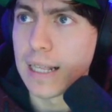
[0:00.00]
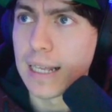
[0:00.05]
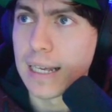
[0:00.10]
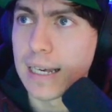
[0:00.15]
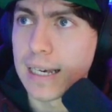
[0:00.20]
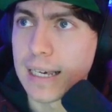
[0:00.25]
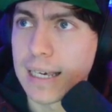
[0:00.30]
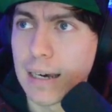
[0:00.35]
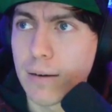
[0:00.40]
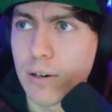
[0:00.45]

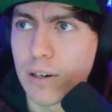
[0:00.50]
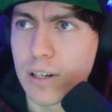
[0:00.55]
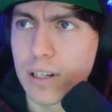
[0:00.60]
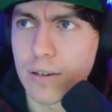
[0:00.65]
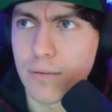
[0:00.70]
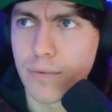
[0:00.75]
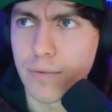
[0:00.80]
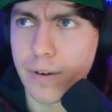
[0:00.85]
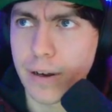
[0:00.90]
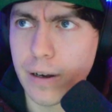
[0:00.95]
Gyarados
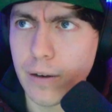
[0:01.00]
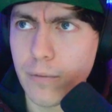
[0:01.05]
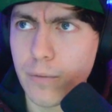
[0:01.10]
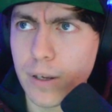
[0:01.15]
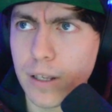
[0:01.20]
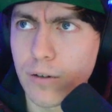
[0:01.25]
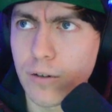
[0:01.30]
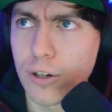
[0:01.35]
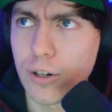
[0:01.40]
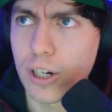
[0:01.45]
very weak to
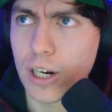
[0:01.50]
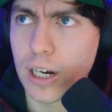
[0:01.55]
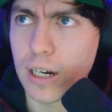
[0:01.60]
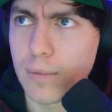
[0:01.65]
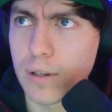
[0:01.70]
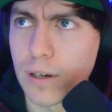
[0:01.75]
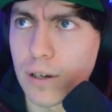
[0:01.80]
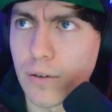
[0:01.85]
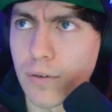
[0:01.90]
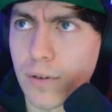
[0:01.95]
Charm
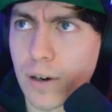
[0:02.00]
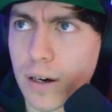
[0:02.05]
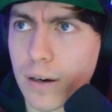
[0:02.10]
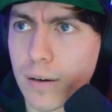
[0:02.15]
so far.